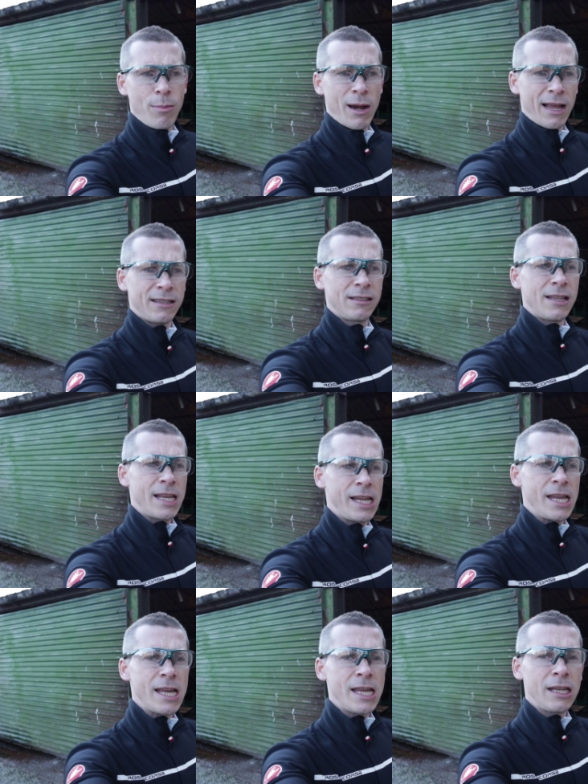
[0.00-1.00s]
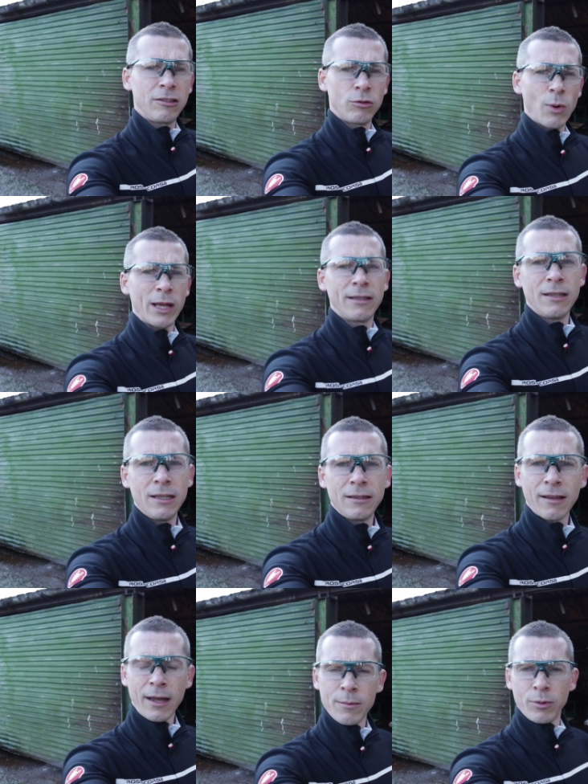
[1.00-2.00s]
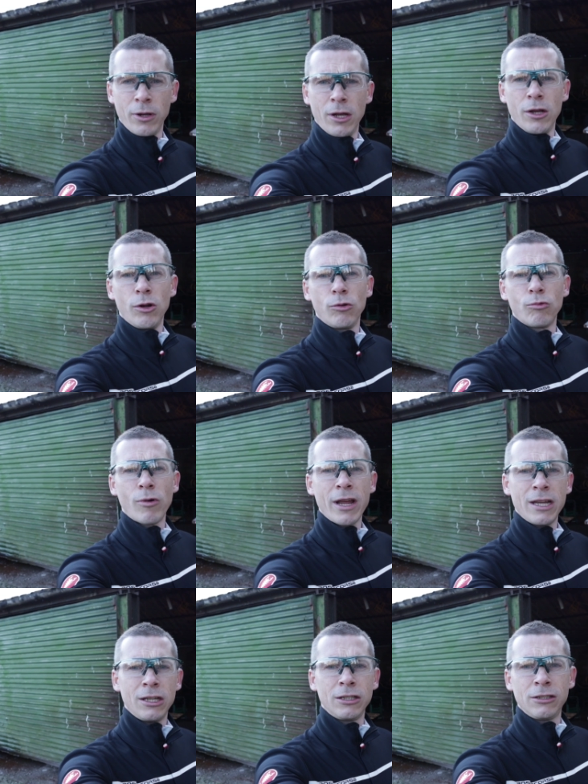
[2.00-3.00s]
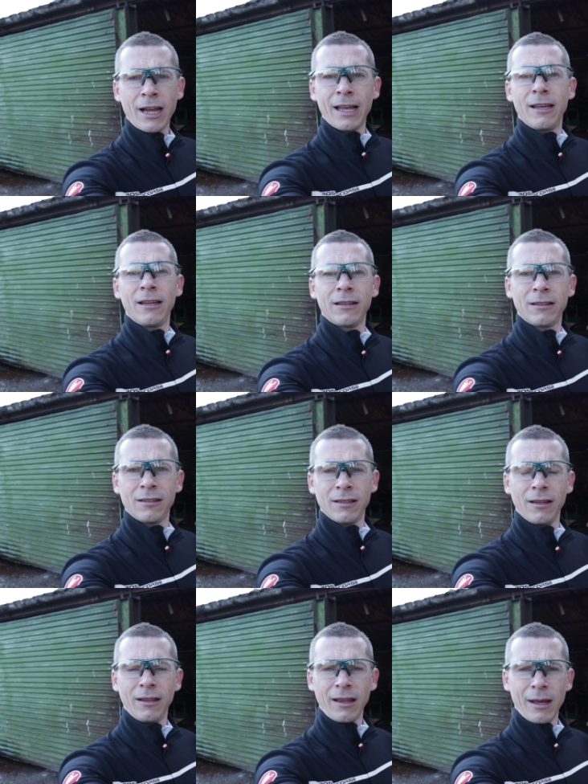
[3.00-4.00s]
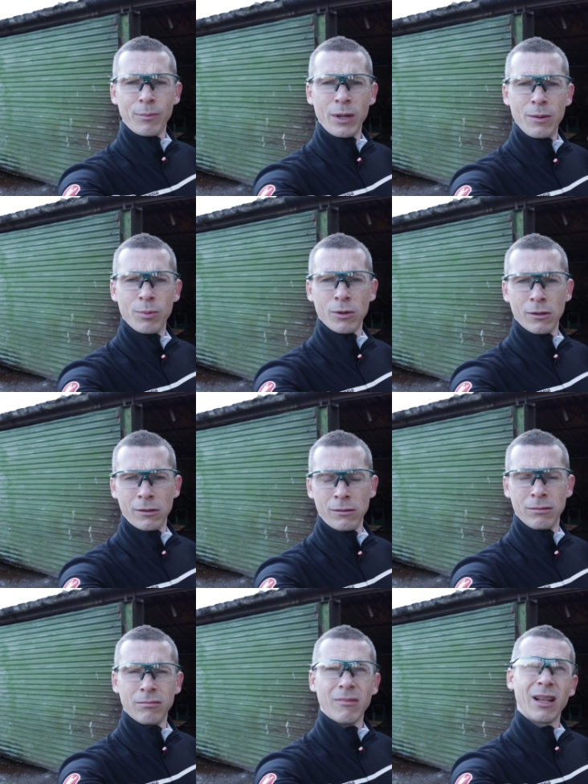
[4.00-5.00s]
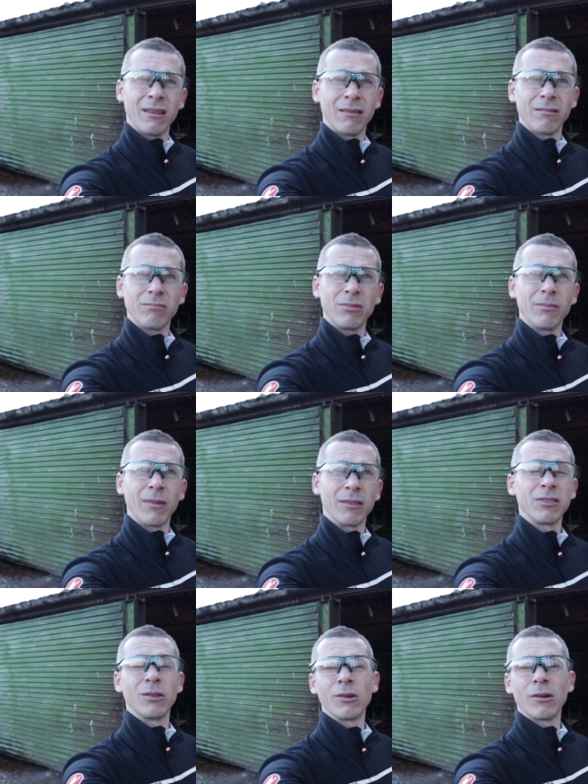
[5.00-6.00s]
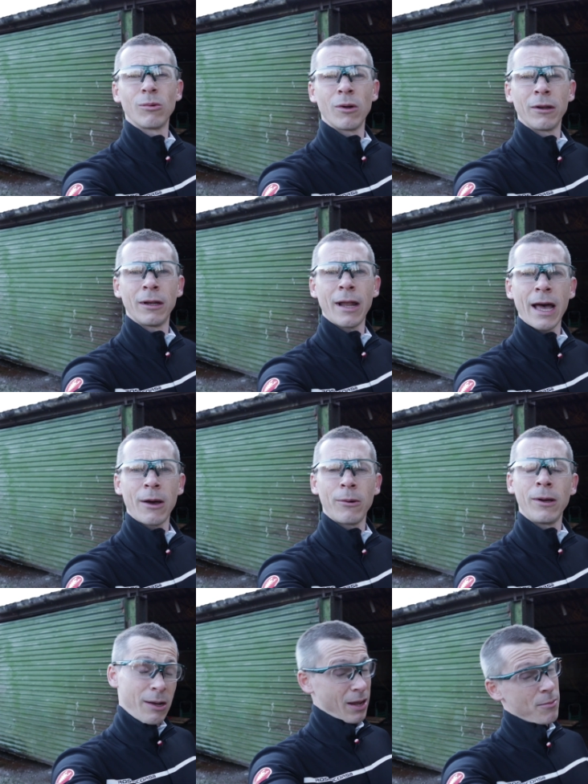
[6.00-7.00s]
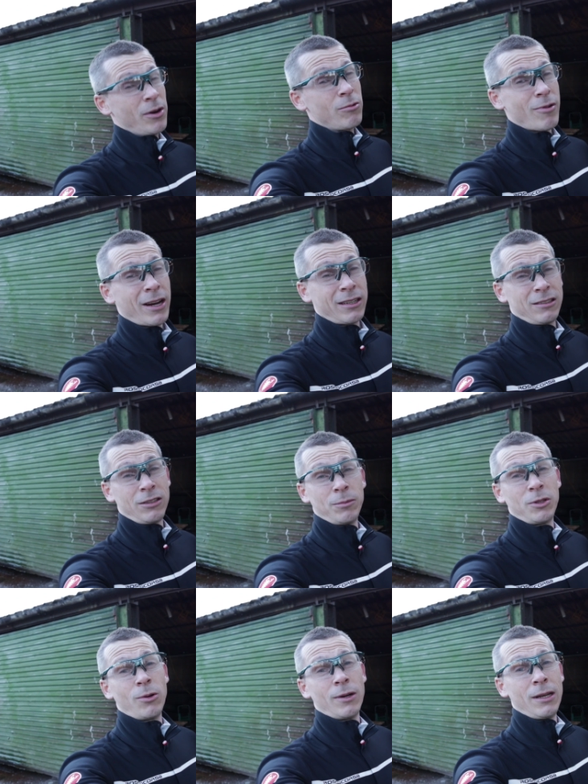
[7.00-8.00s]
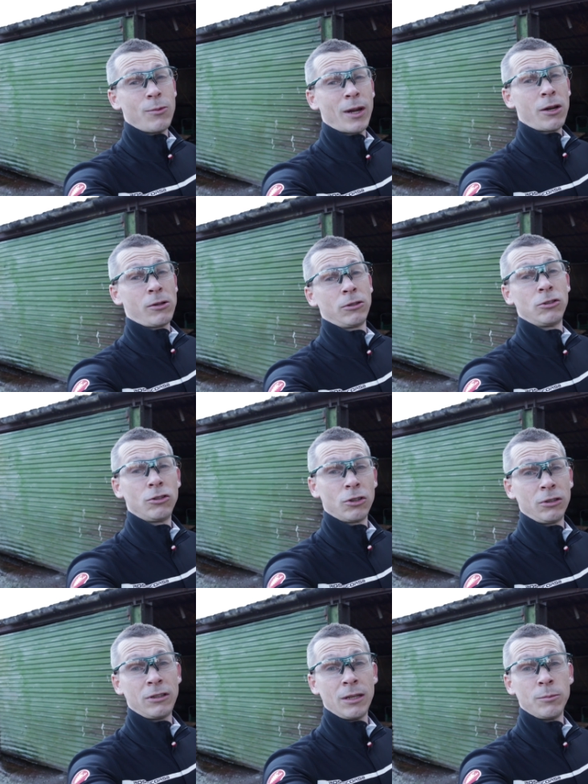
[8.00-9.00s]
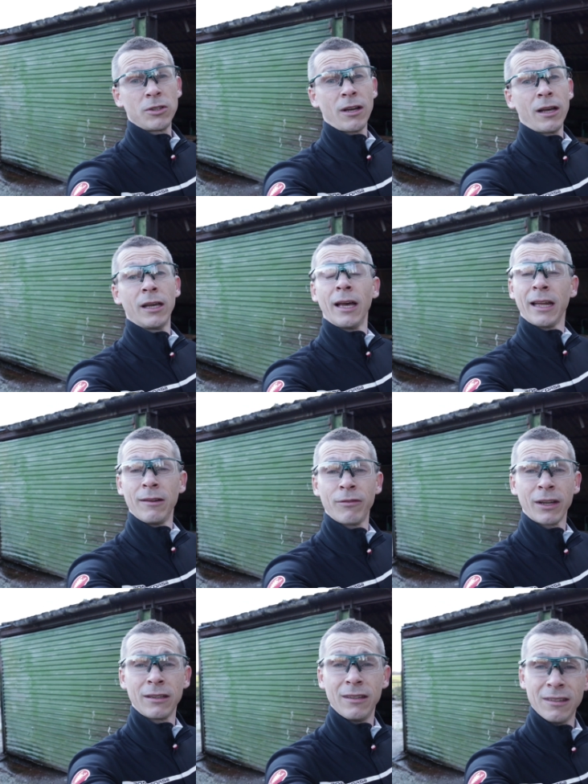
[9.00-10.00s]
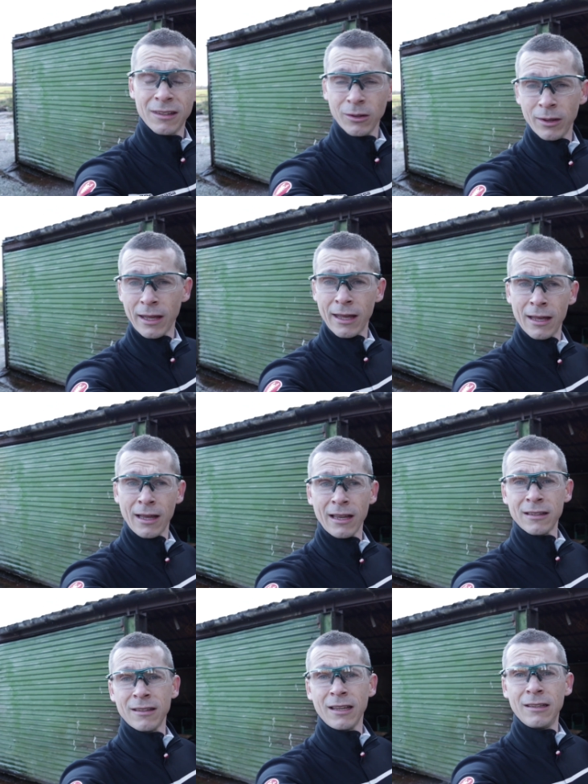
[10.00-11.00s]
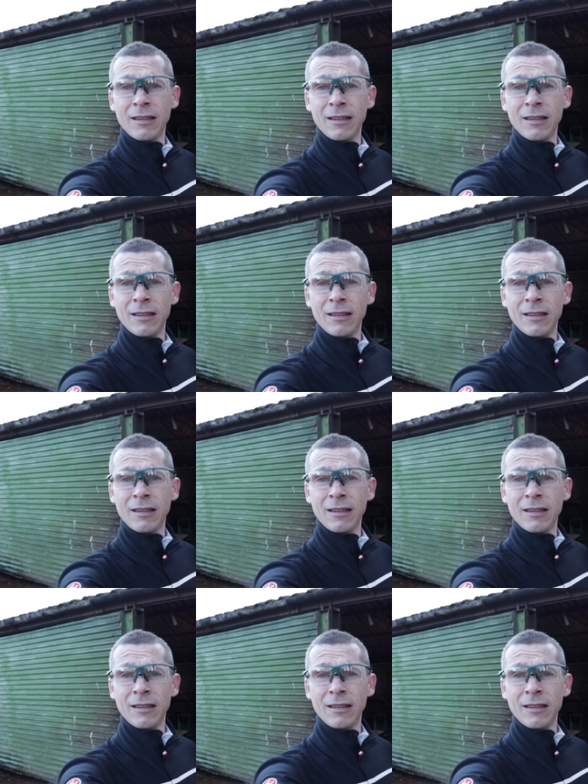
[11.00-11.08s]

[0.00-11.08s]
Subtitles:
plasticky, sweaty type rain jackets that people, well, I've still got one now. Now Gabriel Rasch subsequently went on to join Team Sky, and in fact he's still there as a